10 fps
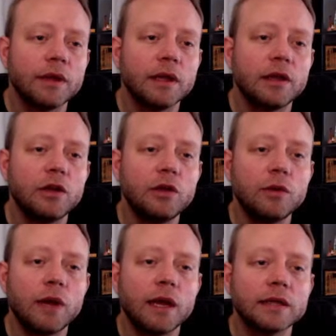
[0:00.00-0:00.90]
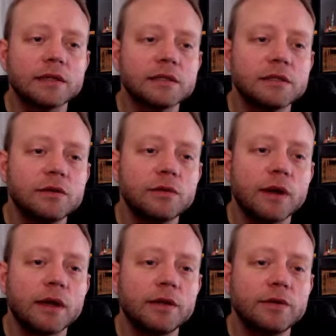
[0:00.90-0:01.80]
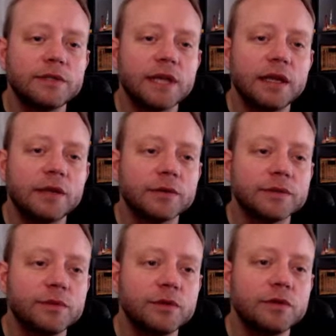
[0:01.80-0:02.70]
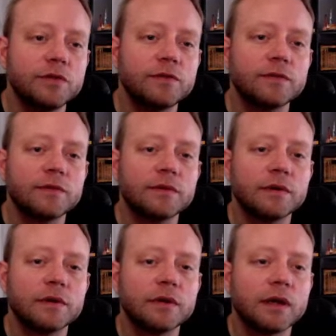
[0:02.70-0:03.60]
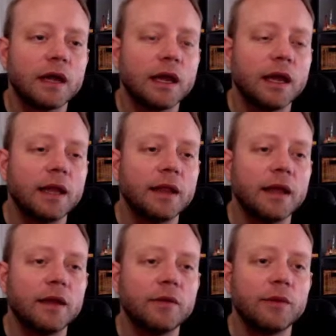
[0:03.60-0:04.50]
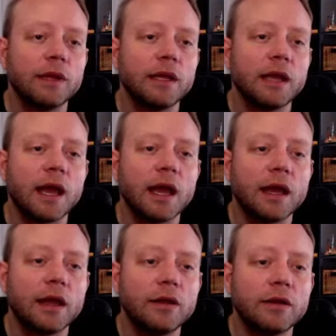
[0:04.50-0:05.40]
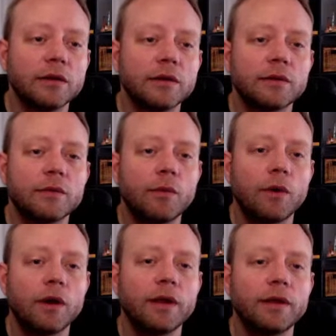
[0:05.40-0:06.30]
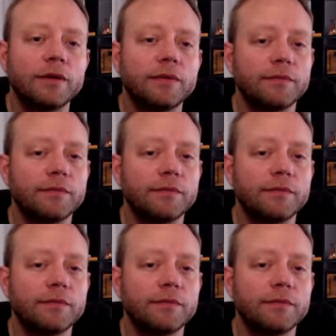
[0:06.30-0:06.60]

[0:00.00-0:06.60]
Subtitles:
New x, new y, new z equals move, and then we add one